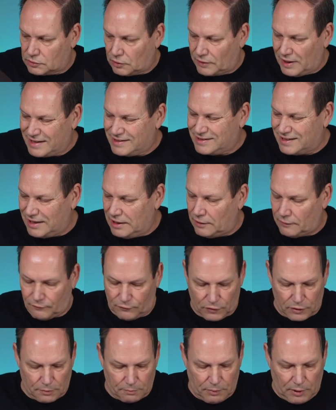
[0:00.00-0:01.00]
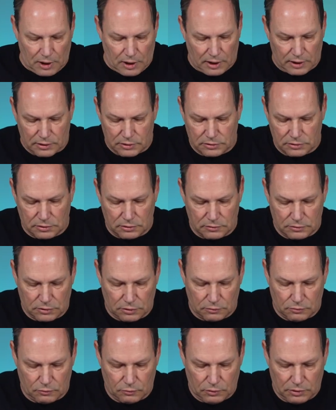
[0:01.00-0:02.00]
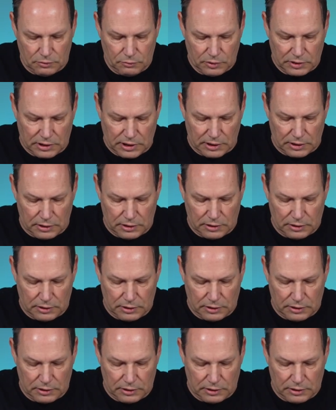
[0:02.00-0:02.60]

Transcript: So that's it for the box. So what do we get